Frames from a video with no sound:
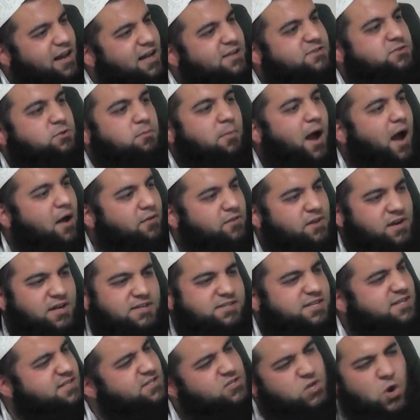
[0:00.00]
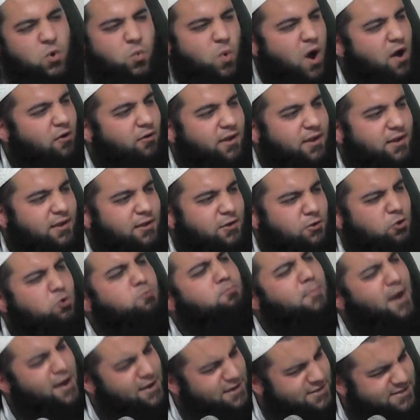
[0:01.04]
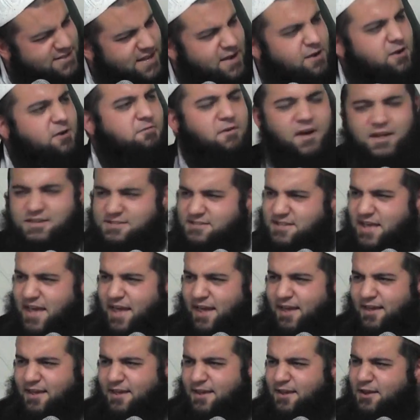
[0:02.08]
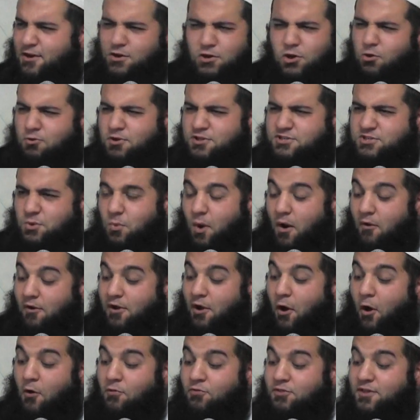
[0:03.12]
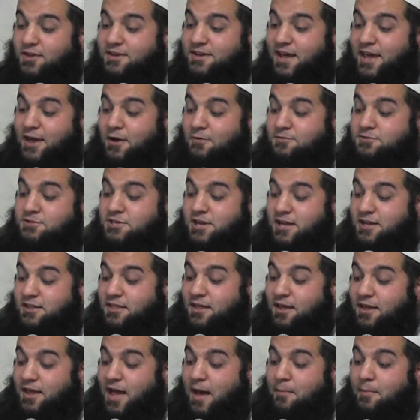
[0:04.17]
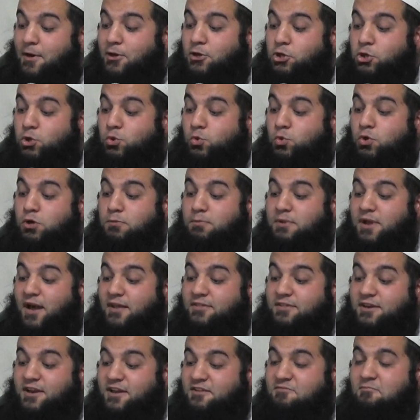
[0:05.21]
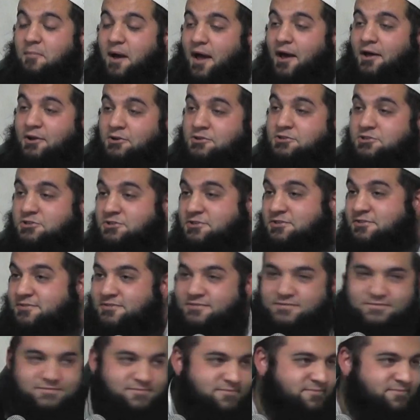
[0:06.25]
Allah subhanahu wa ta'ala says, don't worry, you made a sacrifice there. No need to worry. On the day of Qiyamah, you will be underneath my arsh.